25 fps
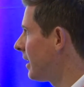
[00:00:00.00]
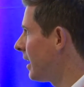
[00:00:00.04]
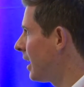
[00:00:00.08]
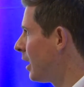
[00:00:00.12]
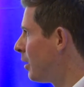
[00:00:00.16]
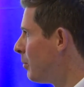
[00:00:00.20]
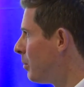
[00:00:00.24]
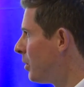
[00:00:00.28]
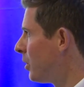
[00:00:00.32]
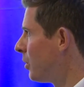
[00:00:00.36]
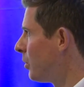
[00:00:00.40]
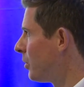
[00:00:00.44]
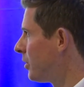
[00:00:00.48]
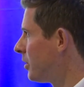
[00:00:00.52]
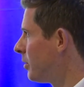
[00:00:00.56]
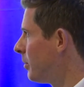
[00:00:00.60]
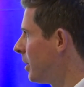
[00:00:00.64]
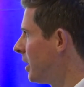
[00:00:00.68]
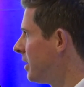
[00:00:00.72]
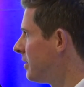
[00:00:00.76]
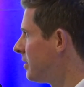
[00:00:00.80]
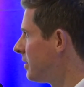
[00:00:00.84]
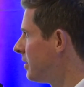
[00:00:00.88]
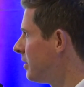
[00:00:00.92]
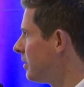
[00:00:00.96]
can be
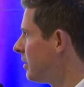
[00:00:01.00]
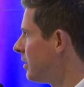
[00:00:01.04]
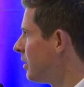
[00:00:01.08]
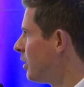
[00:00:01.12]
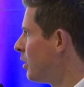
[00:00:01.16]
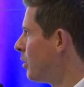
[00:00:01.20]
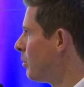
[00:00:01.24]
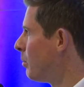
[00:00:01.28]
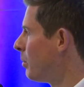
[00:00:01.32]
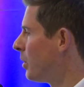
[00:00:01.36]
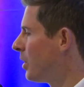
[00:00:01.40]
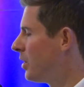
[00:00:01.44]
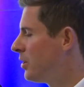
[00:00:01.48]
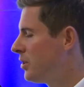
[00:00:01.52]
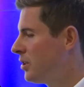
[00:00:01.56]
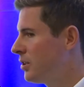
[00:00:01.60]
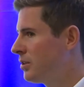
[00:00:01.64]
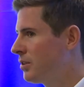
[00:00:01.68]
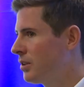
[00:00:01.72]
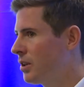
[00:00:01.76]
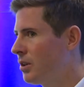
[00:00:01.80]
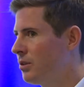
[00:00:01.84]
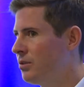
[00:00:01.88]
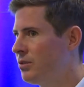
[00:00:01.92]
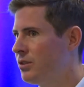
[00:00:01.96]
automated, but it
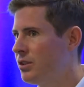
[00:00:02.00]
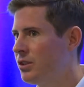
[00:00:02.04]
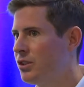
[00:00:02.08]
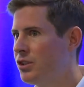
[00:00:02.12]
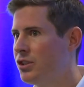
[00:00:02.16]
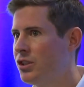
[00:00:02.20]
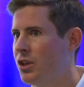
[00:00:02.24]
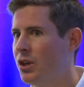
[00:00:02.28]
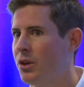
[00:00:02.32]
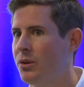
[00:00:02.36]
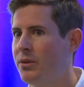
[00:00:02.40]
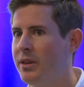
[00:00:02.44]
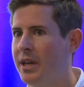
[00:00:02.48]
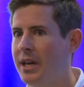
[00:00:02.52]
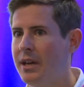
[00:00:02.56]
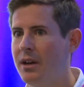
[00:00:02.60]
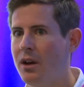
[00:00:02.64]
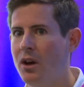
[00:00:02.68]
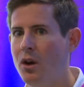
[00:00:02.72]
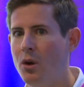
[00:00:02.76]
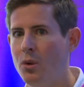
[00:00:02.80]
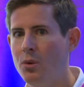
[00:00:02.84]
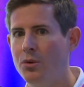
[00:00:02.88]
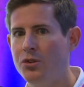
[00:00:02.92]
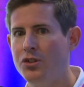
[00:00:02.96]
just goes to show that
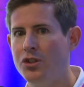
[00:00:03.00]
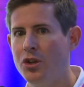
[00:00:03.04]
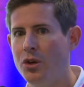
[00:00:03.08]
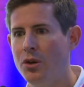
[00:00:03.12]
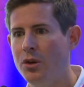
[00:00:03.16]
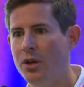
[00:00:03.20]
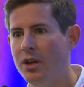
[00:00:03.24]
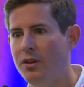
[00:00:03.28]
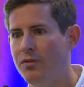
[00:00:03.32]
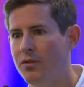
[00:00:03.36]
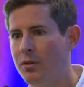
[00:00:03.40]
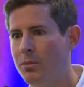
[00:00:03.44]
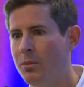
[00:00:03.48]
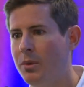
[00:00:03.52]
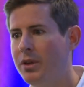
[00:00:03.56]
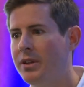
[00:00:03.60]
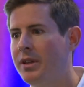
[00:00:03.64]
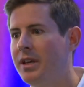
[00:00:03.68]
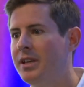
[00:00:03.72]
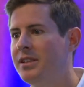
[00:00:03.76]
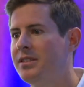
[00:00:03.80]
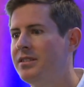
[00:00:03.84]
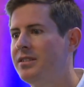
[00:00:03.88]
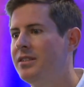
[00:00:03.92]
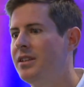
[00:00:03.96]
whole journey from when
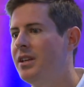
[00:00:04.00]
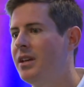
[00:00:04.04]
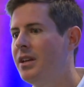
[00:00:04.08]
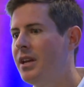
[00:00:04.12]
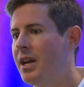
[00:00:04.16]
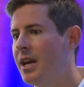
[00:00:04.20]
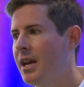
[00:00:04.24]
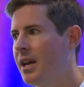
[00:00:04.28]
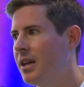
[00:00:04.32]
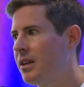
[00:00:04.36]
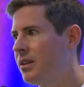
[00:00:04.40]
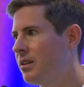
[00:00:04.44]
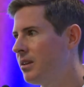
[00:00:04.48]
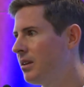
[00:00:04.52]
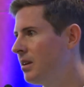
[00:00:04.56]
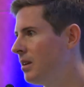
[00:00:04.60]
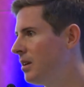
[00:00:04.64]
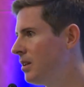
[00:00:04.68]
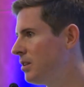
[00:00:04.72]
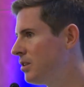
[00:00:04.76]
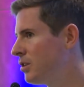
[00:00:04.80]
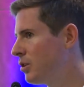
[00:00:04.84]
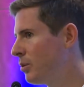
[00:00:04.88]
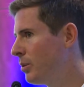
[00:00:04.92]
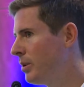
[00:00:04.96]
they see an ad
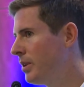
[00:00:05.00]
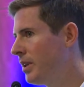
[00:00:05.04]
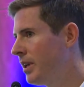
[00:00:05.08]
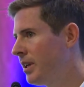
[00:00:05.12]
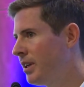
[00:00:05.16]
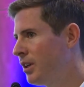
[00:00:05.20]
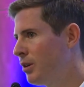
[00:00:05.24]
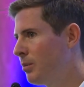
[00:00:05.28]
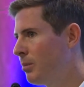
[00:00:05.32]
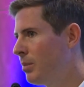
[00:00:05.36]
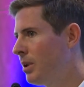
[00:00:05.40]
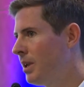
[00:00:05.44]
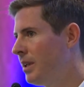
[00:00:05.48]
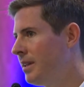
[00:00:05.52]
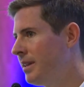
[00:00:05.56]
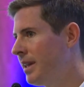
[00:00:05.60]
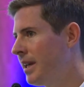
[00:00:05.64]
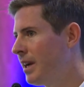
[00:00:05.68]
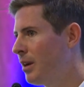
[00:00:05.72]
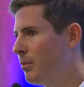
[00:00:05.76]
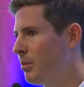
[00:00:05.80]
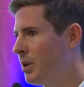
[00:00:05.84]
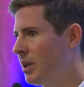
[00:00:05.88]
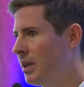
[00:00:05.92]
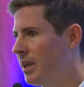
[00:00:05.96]
to when they complete
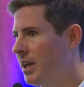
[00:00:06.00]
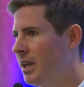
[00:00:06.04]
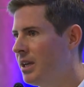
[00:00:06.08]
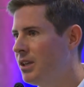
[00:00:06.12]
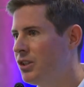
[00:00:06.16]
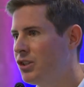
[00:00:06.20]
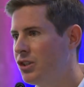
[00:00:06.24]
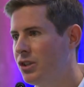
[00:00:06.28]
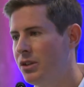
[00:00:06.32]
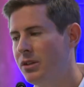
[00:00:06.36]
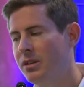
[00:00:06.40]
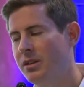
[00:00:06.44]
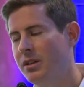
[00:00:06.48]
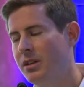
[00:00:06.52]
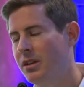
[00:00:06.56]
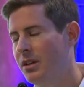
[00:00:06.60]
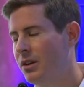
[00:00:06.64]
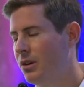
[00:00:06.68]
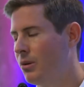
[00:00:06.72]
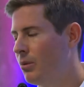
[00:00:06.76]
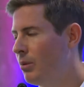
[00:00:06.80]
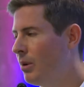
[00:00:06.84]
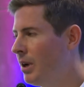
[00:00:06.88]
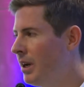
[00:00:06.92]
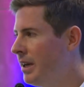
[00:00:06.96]
that application
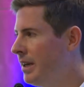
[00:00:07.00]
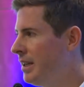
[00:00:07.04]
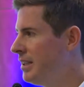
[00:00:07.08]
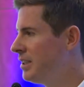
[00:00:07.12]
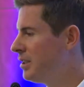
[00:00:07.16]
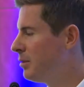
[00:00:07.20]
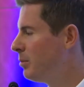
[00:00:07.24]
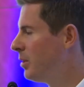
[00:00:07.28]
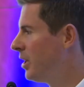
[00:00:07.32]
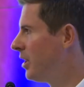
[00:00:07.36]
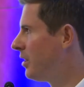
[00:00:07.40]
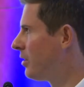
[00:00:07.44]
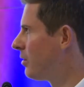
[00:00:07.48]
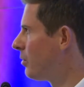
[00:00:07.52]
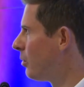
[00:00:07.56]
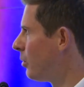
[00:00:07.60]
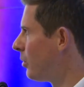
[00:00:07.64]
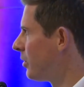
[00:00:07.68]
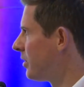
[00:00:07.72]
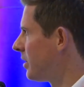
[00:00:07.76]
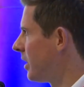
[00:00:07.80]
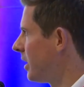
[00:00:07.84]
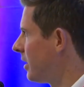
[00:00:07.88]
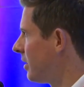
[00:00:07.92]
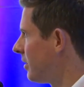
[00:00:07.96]
really needs to be
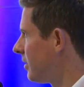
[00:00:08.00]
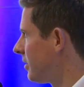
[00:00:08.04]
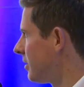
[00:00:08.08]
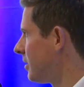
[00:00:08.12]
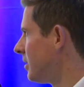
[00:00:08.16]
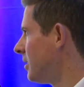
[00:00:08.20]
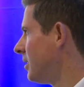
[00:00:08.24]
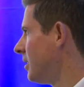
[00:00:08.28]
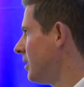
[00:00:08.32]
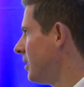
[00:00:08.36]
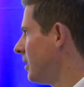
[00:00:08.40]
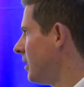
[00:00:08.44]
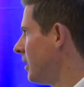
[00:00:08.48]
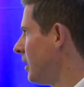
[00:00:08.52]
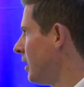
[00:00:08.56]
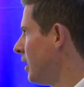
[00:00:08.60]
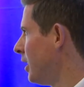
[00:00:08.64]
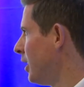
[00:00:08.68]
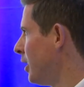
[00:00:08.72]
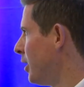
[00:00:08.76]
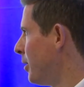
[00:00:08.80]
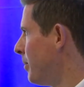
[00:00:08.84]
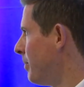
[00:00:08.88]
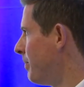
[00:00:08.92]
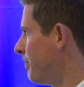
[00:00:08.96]
thought out.
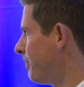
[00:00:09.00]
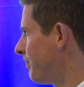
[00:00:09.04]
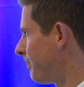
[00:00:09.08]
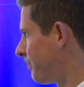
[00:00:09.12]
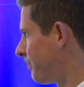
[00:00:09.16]
And